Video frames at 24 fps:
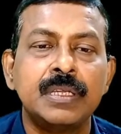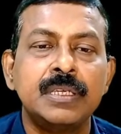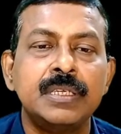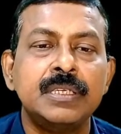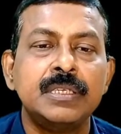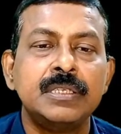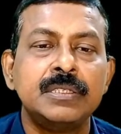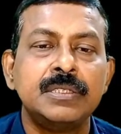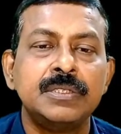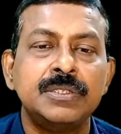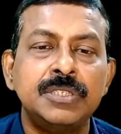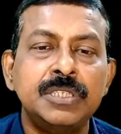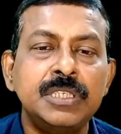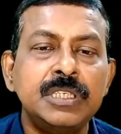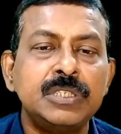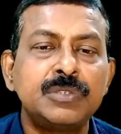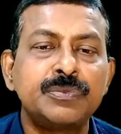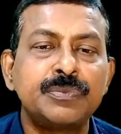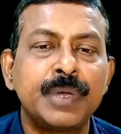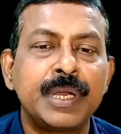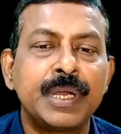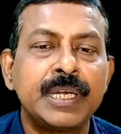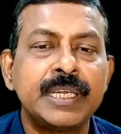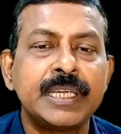These
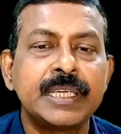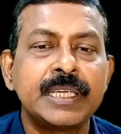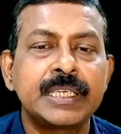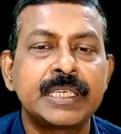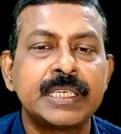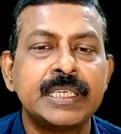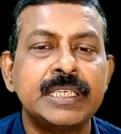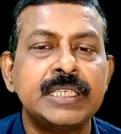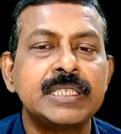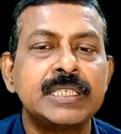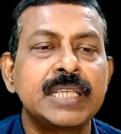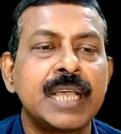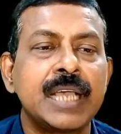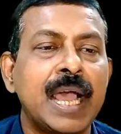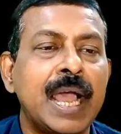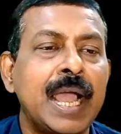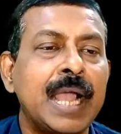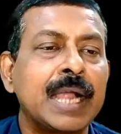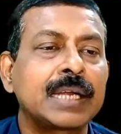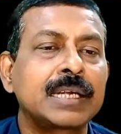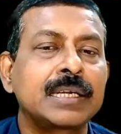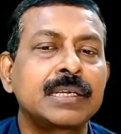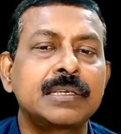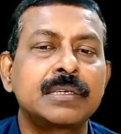Faraday cages
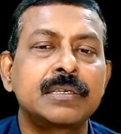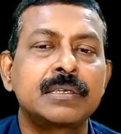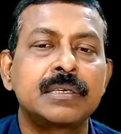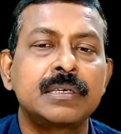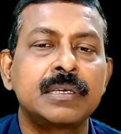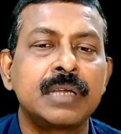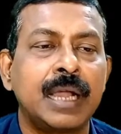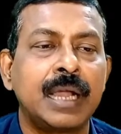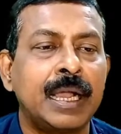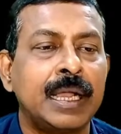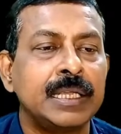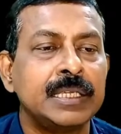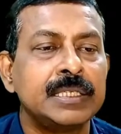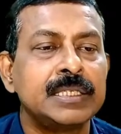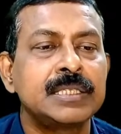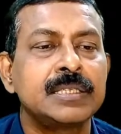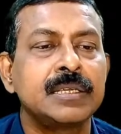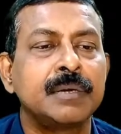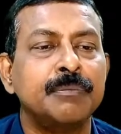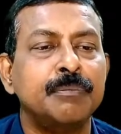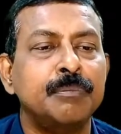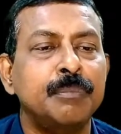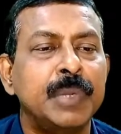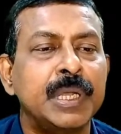act as a
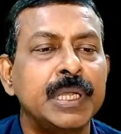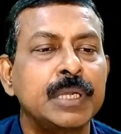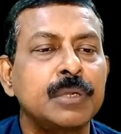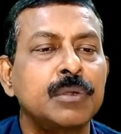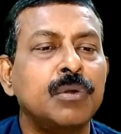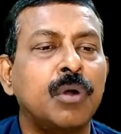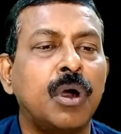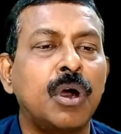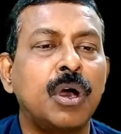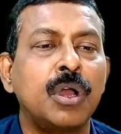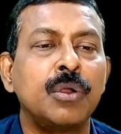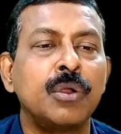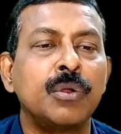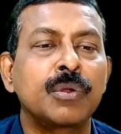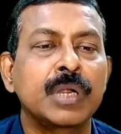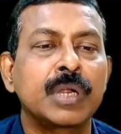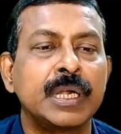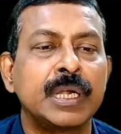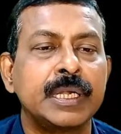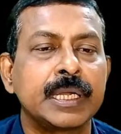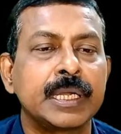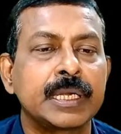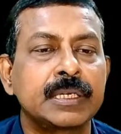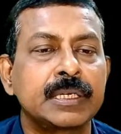big hollow
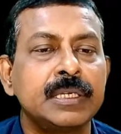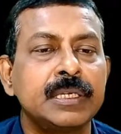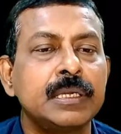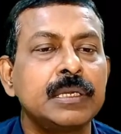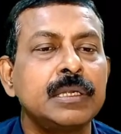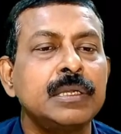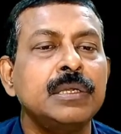conductor.